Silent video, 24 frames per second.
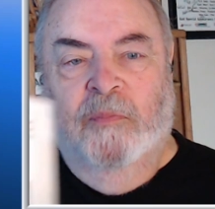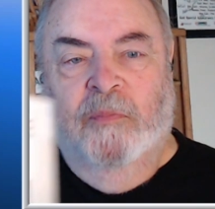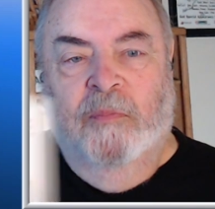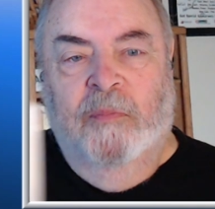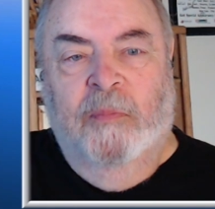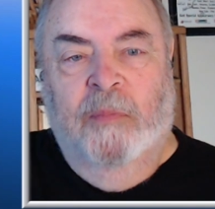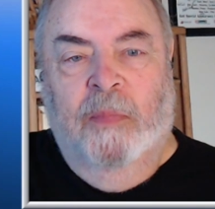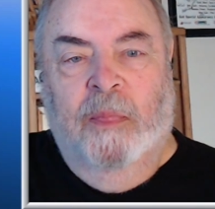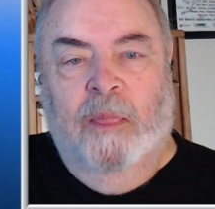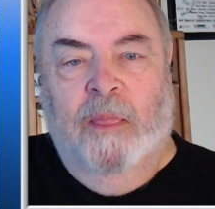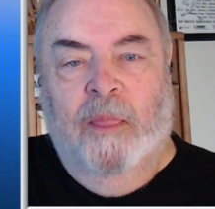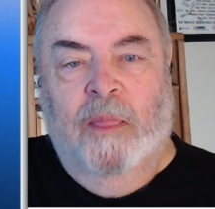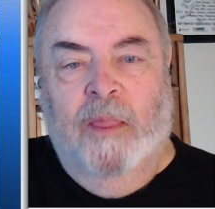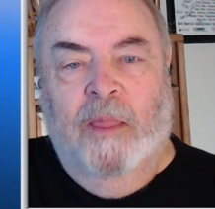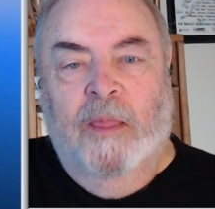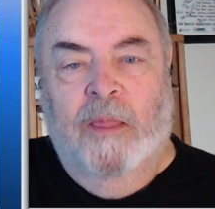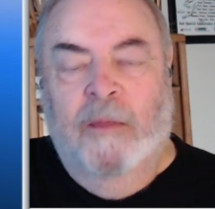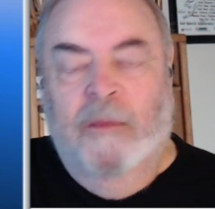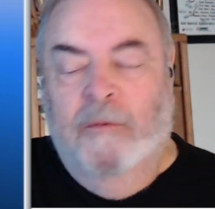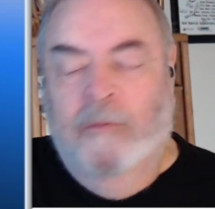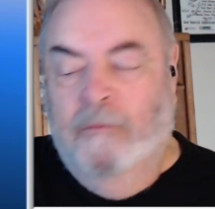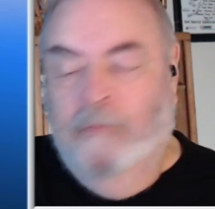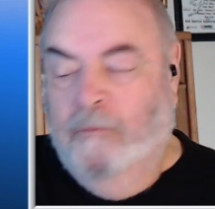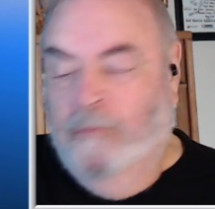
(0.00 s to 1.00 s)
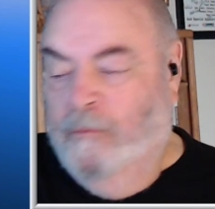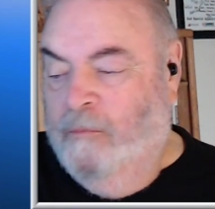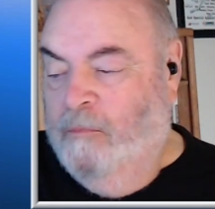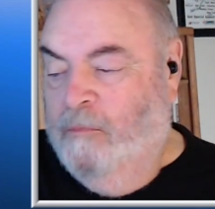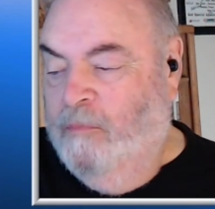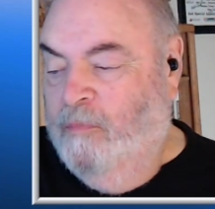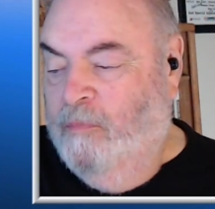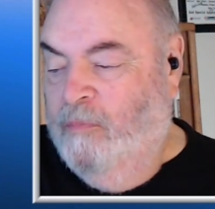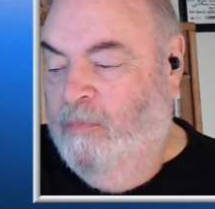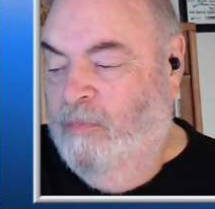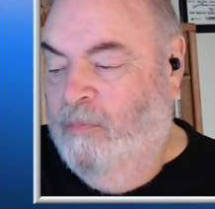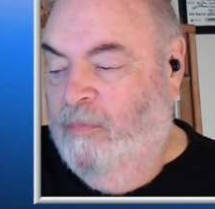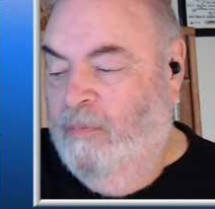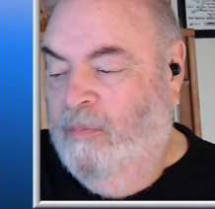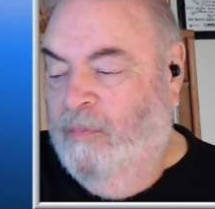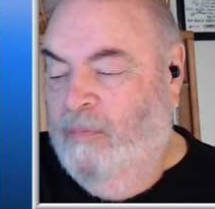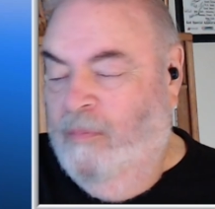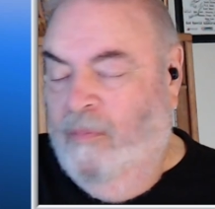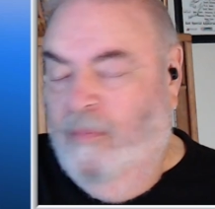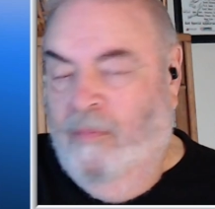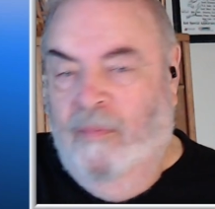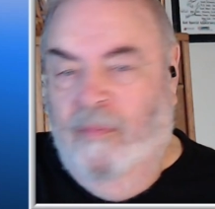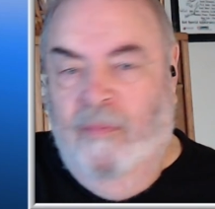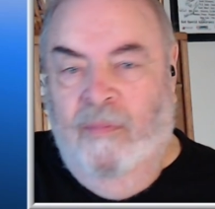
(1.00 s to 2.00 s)

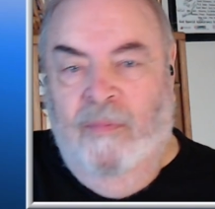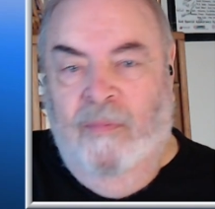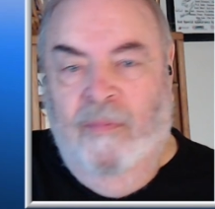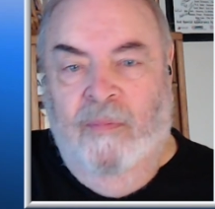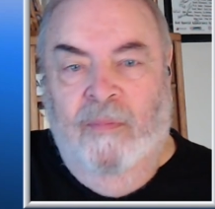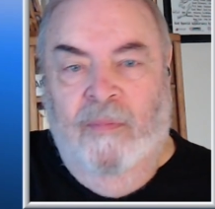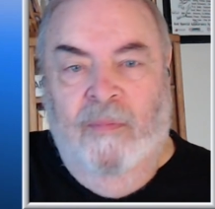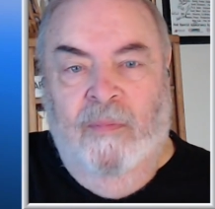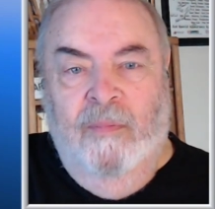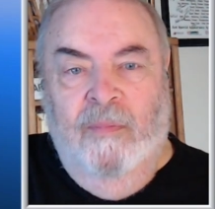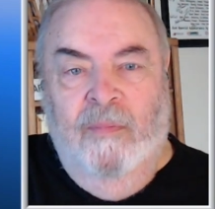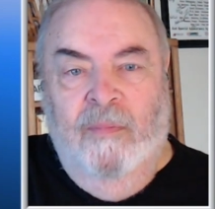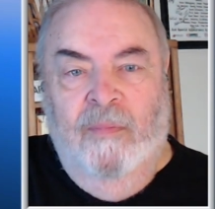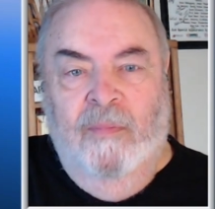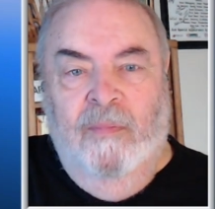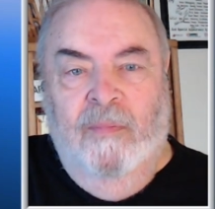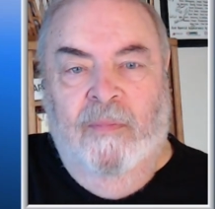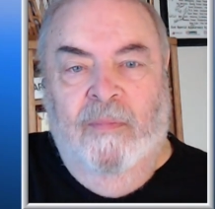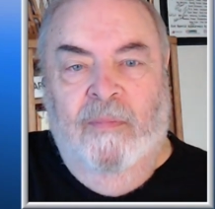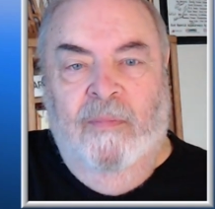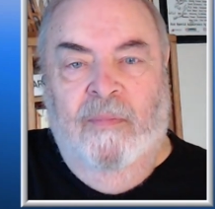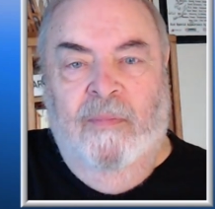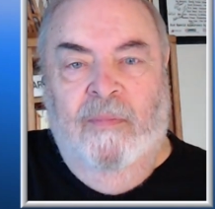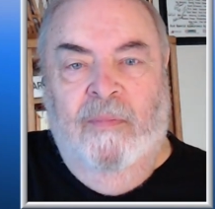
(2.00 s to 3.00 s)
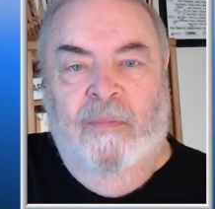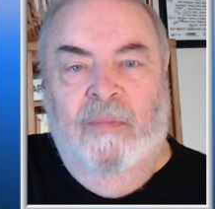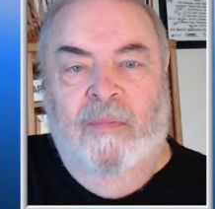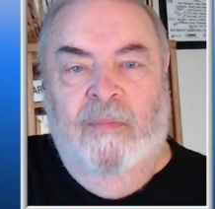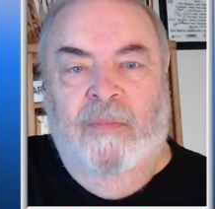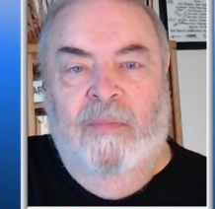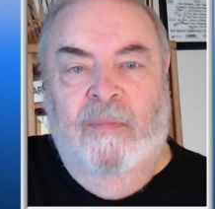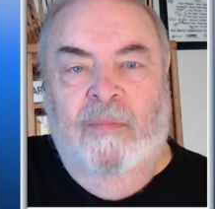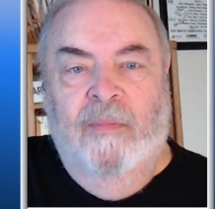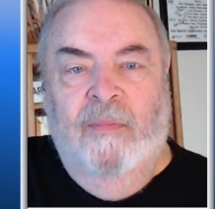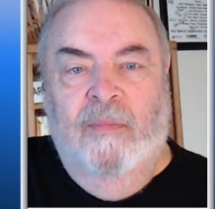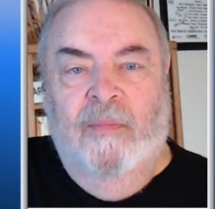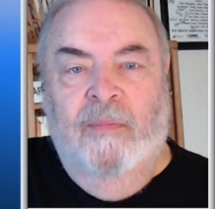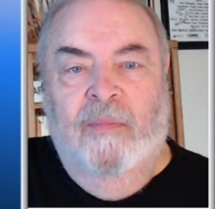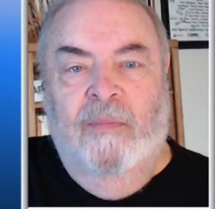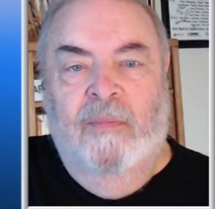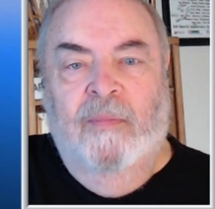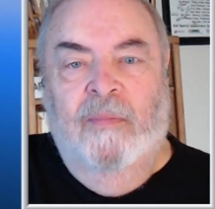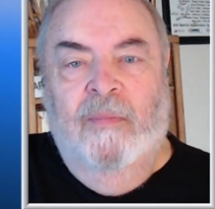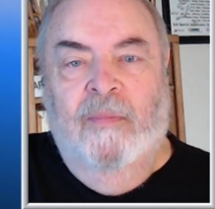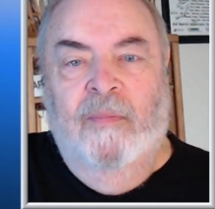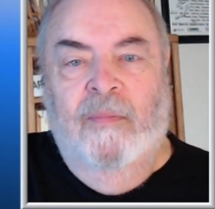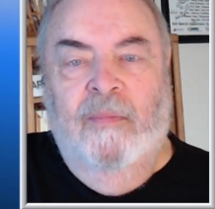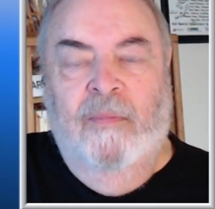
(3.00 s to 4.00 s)

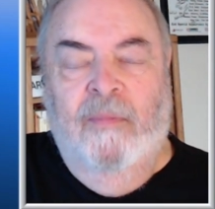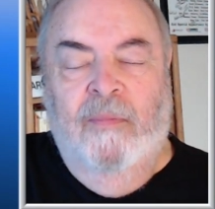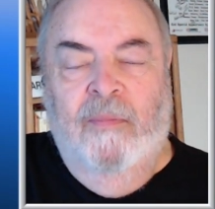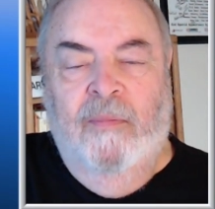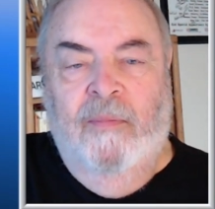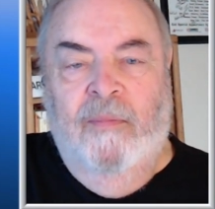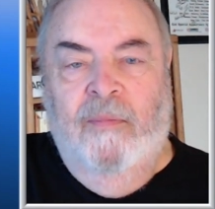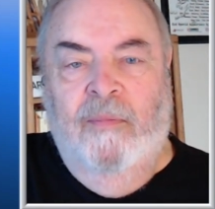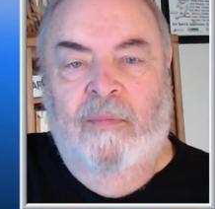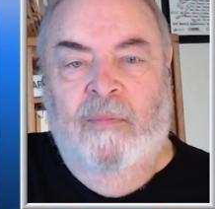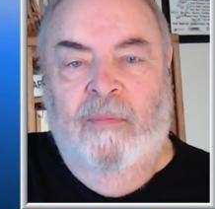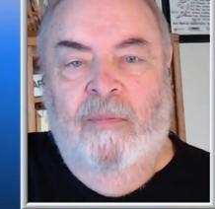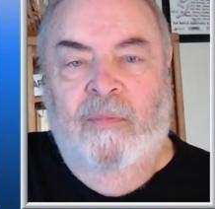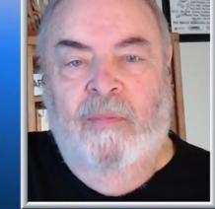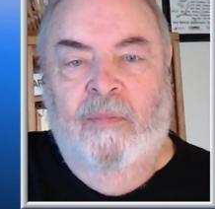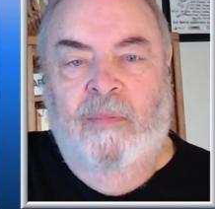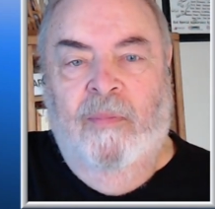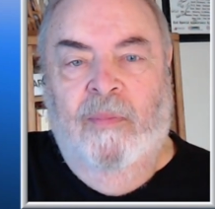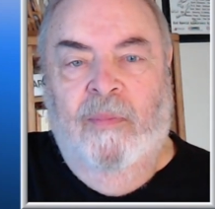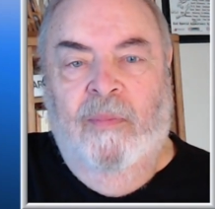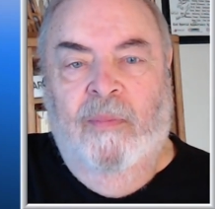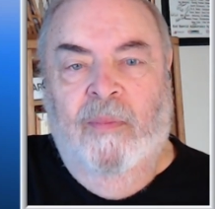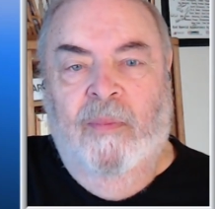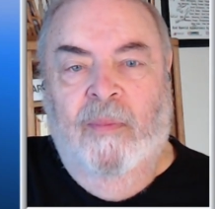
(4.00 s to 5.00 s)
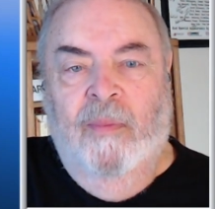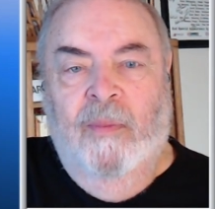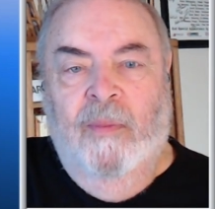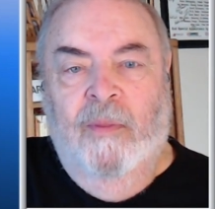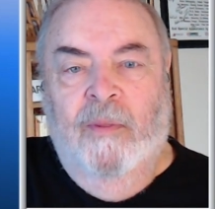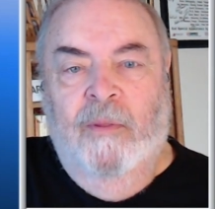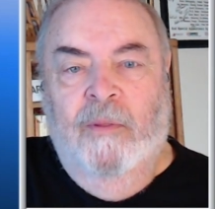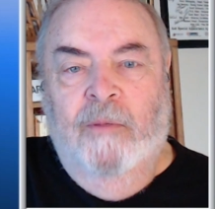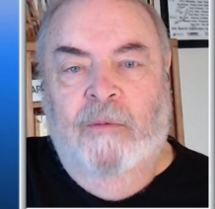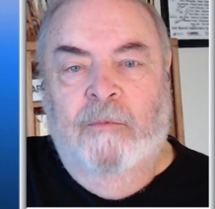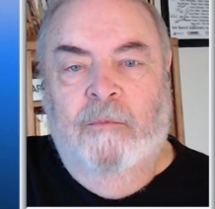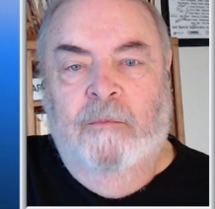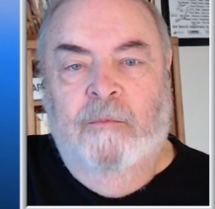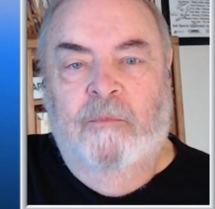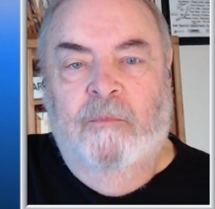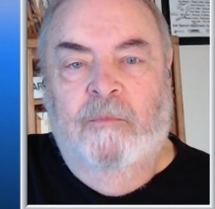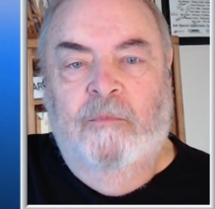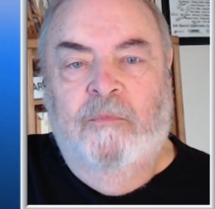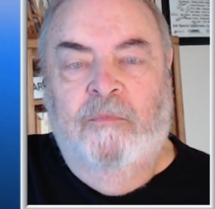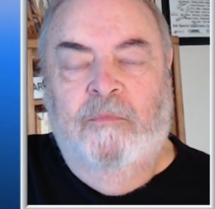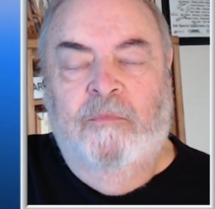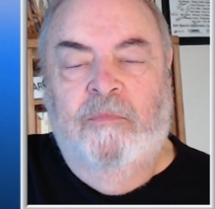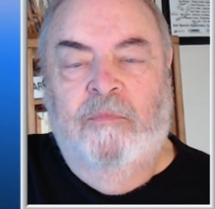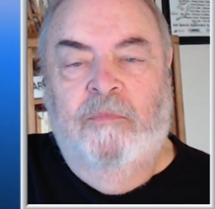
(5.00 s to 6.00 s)

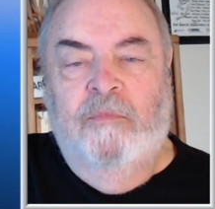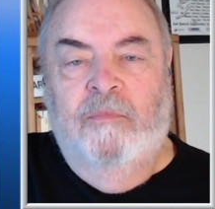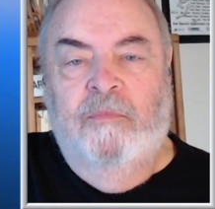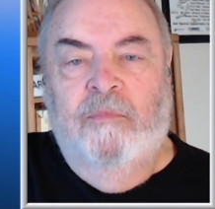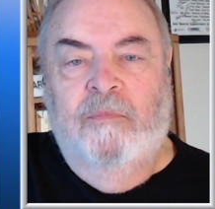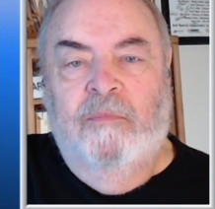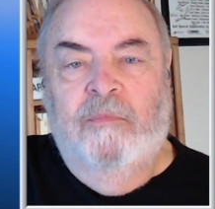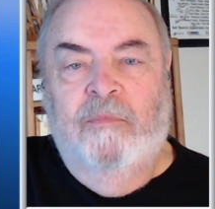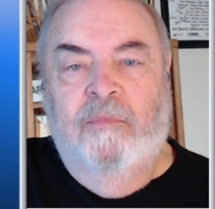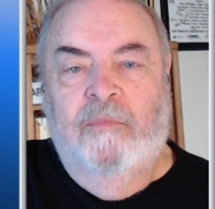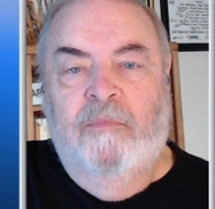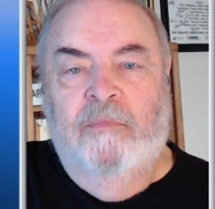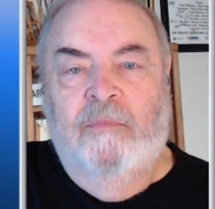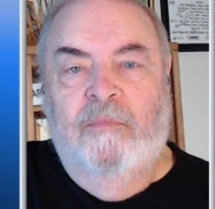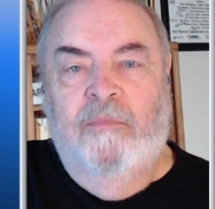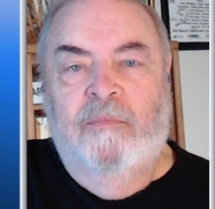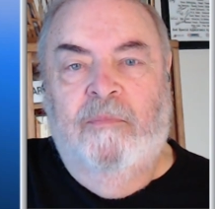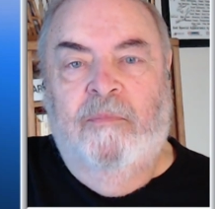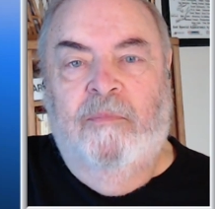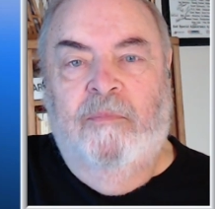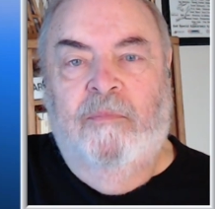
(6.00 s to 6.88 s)
The person shown says nothing.